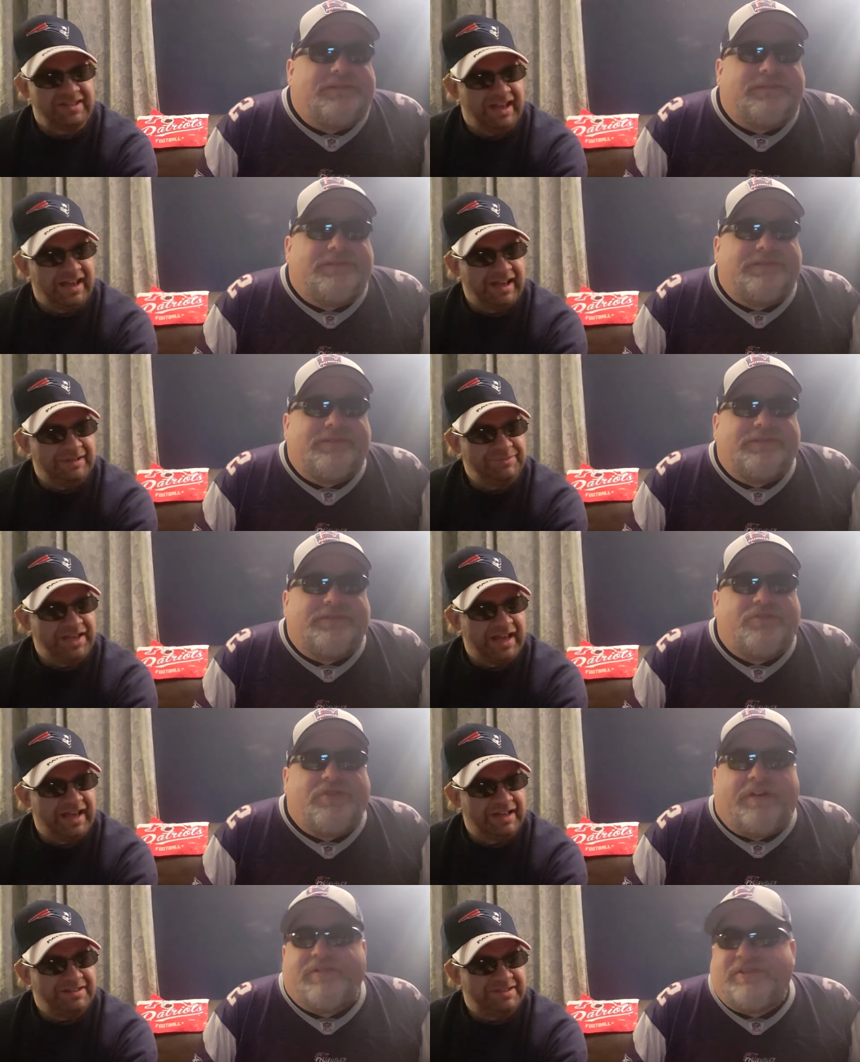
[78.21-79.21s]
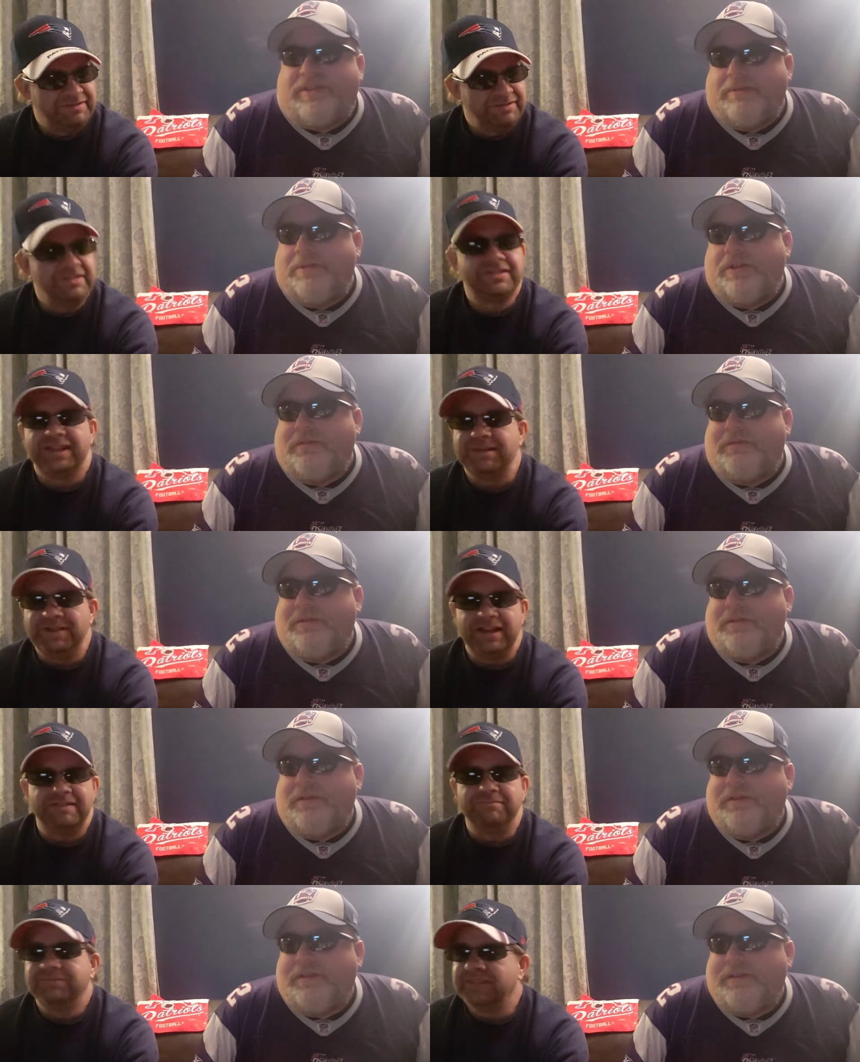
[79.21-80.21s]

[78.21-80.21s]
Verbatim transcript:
Speaker 1: Uh, uh Trevor Siemian. Siemian.